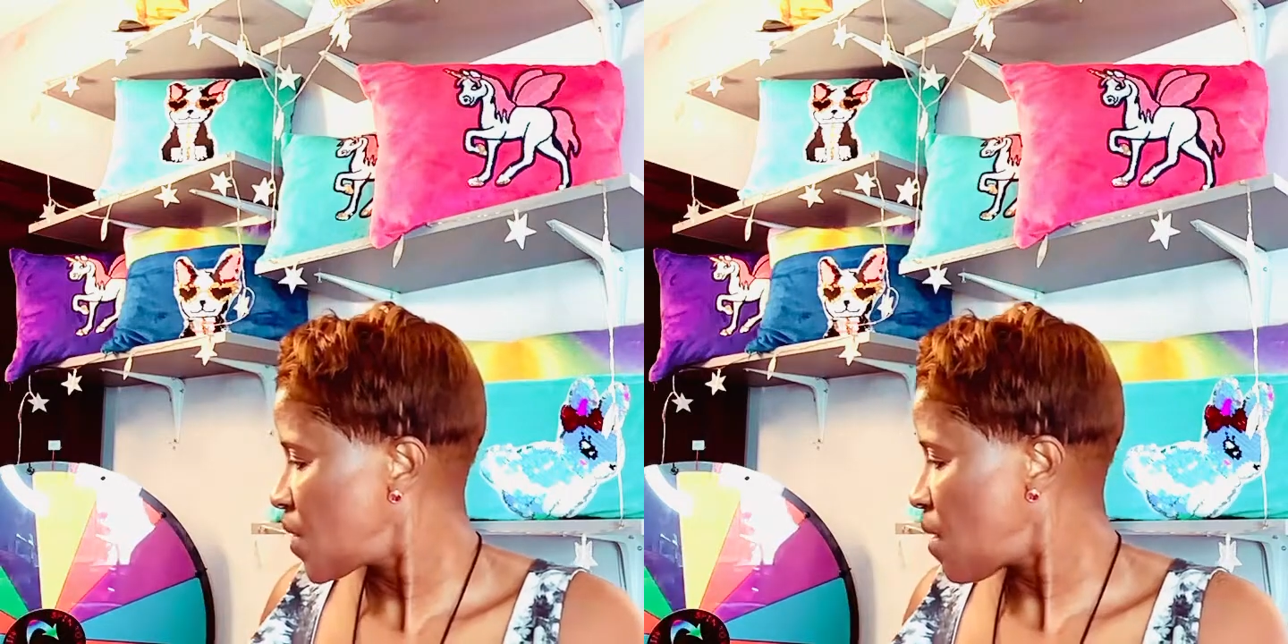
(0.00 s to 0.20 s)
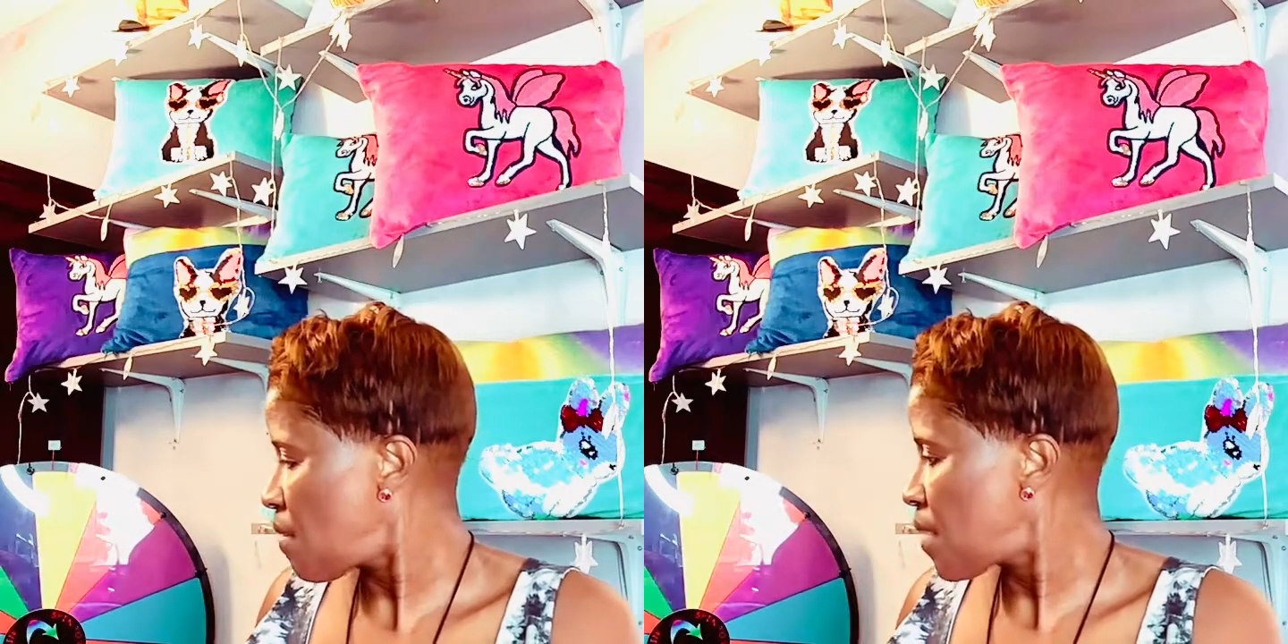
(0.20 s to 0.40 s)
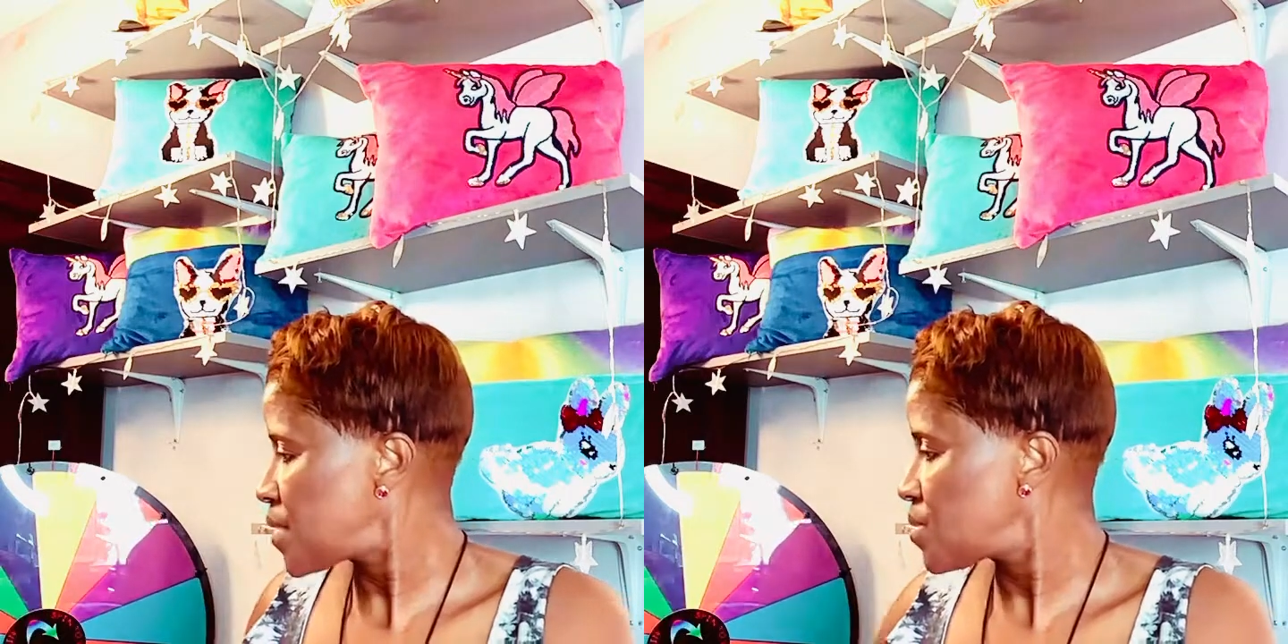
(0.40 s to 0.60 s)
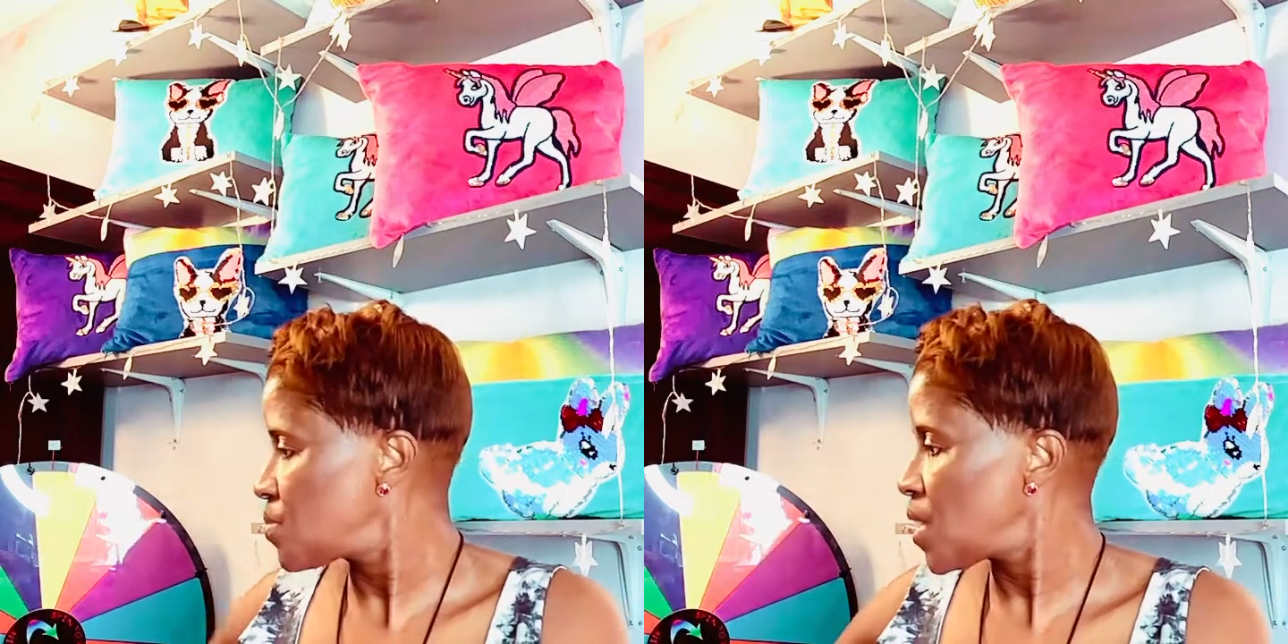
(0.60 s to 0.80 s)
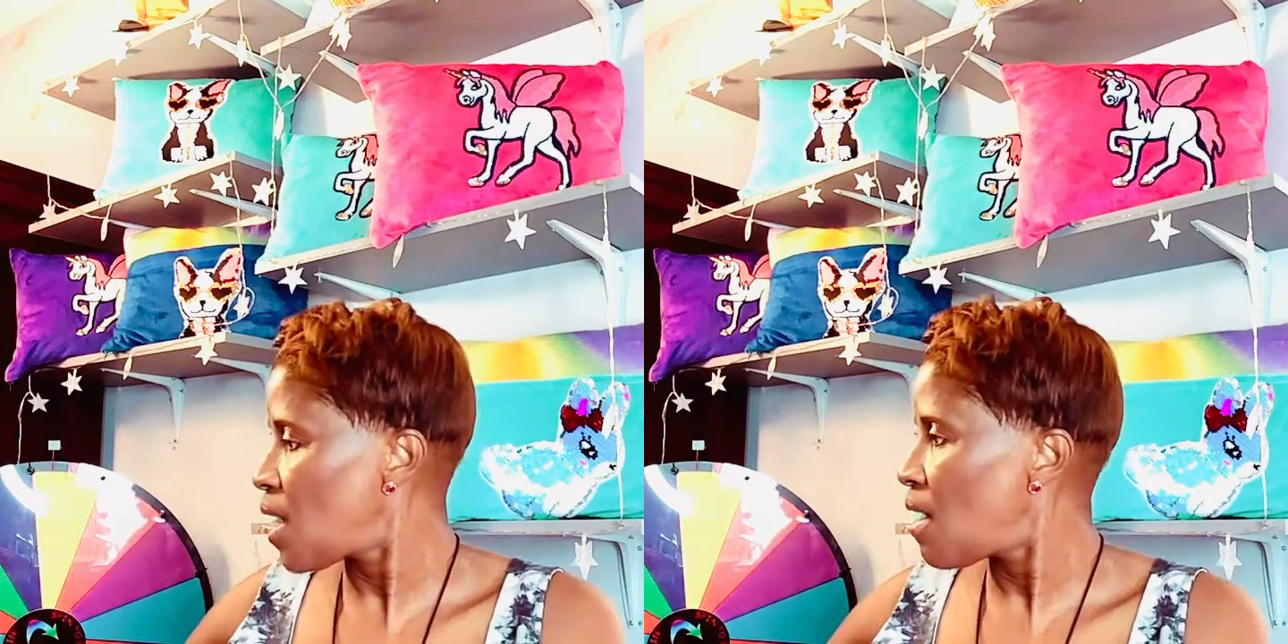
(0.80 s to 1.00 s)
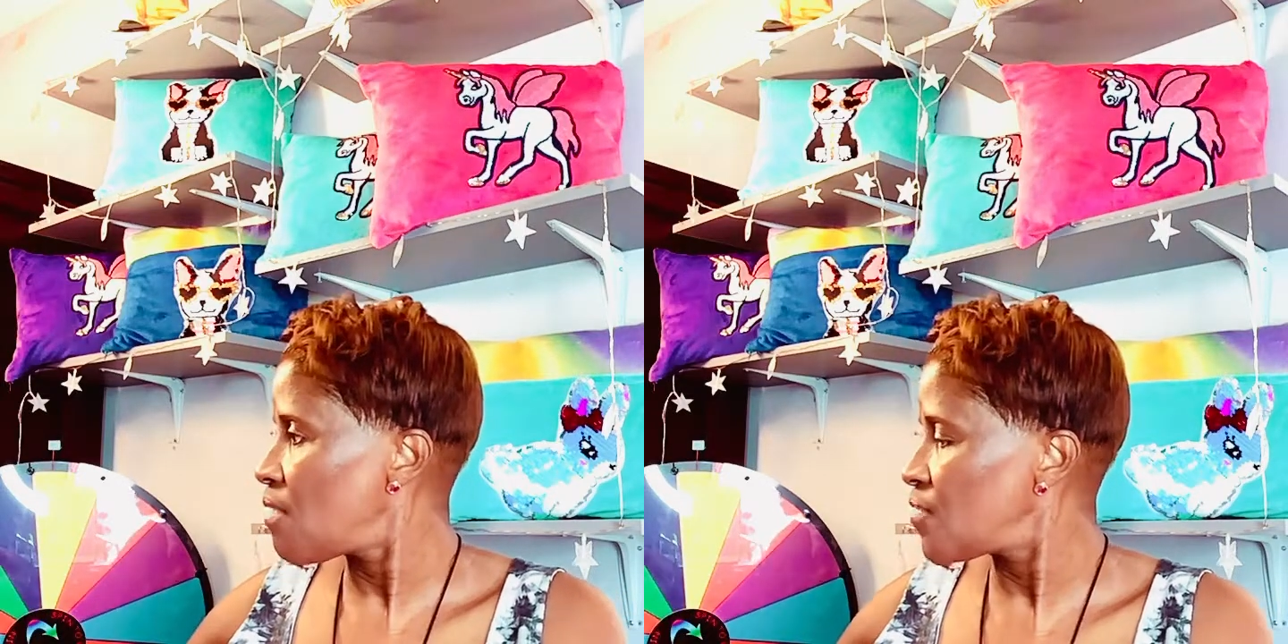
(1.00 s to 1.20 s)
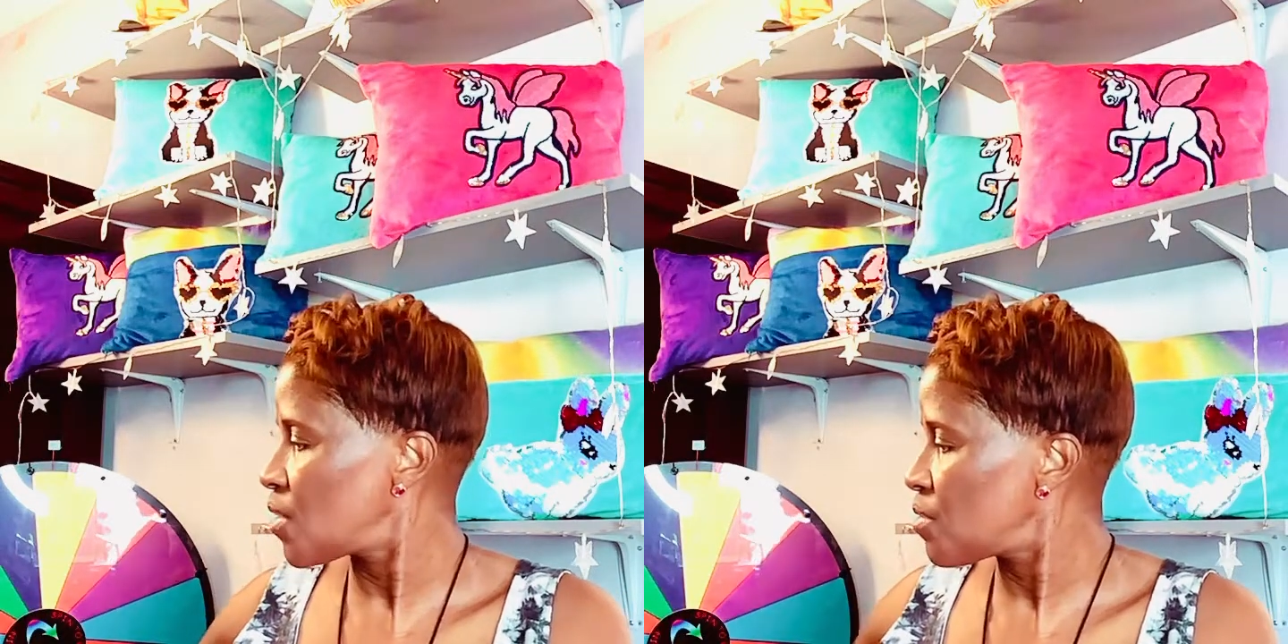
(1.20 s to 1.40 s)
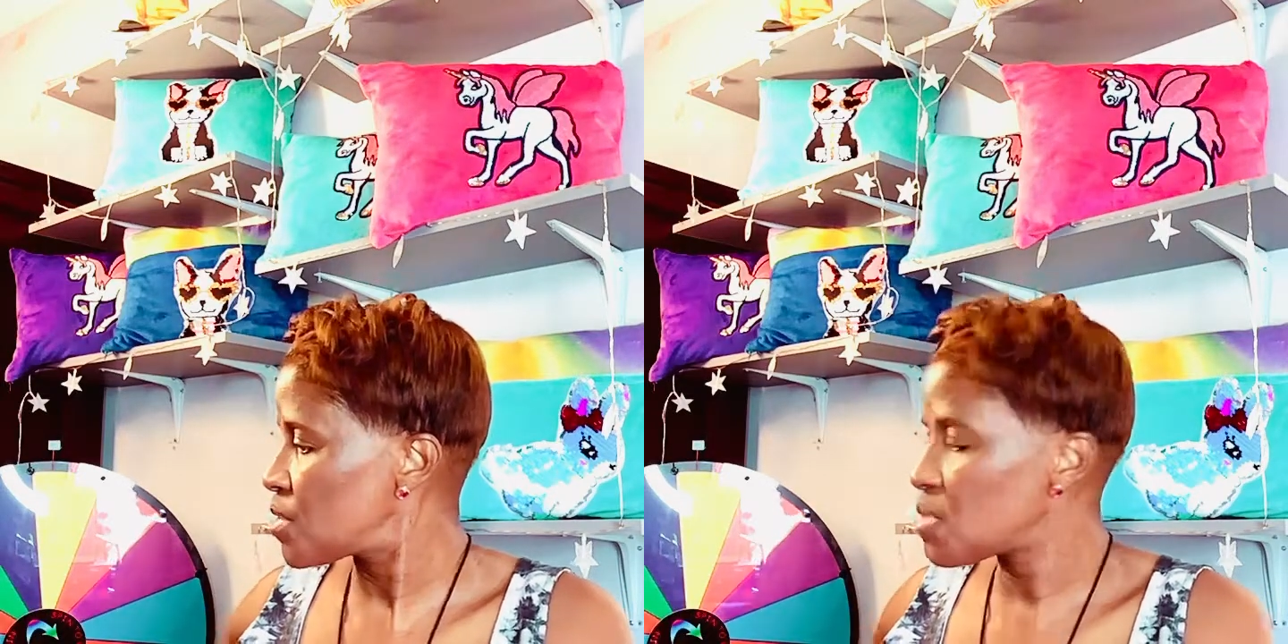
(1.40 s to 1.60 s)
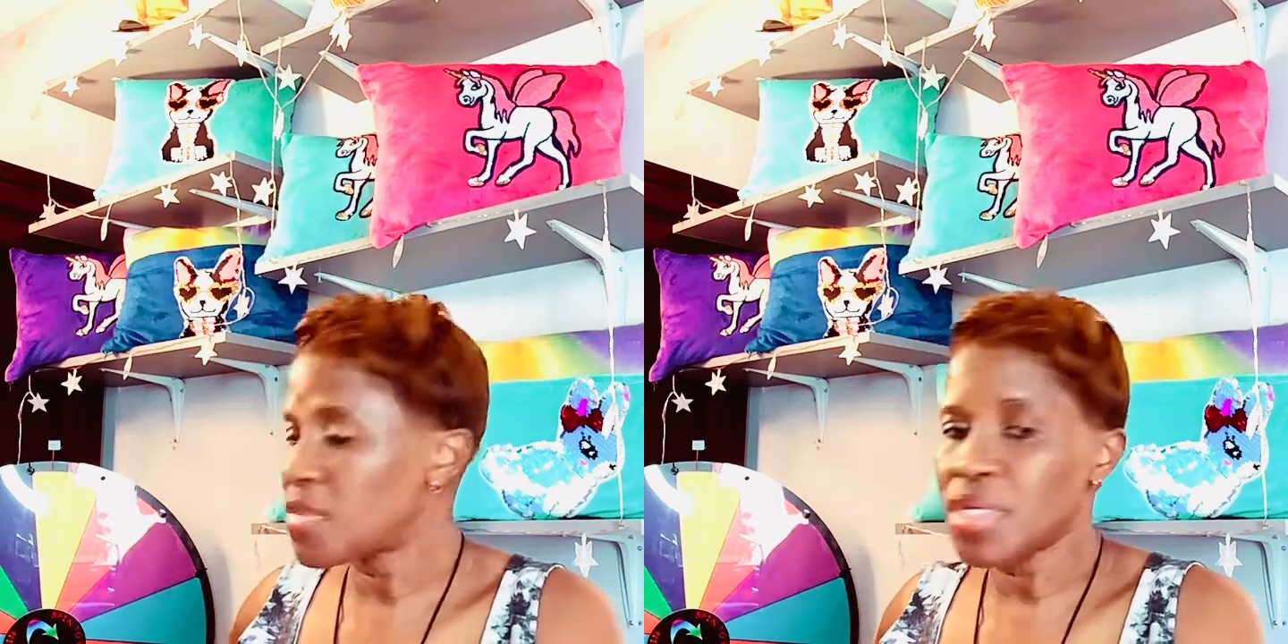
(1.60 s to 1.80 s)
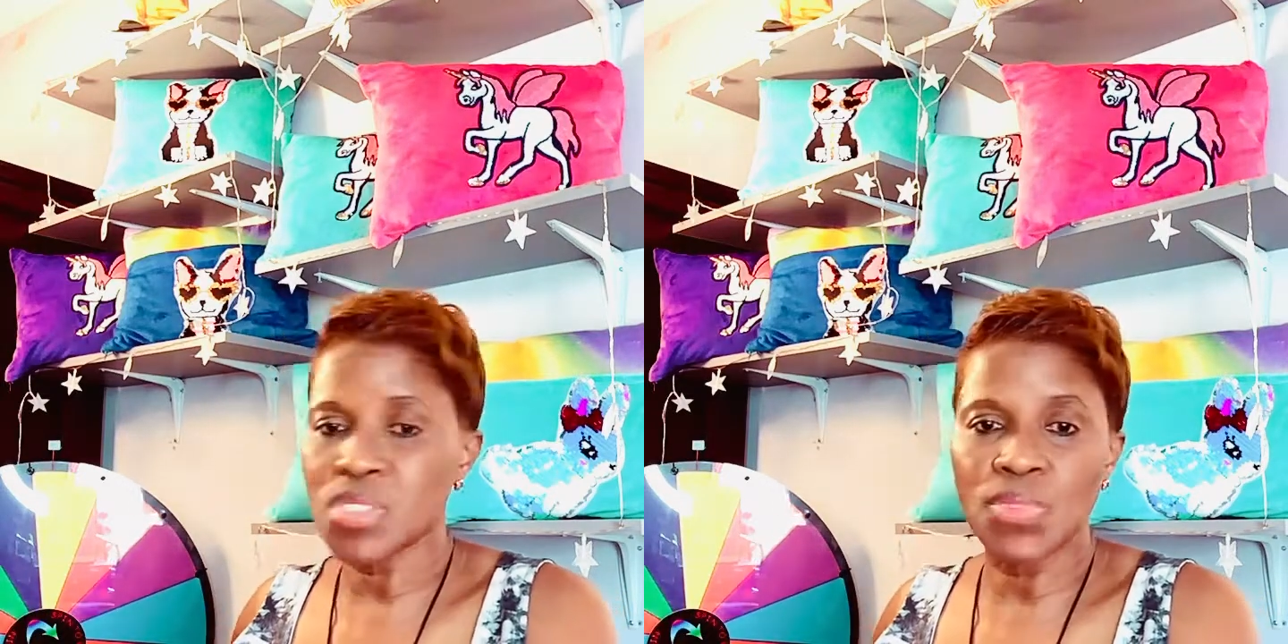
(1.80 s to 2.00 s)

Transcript: All right, so we have the Christmas,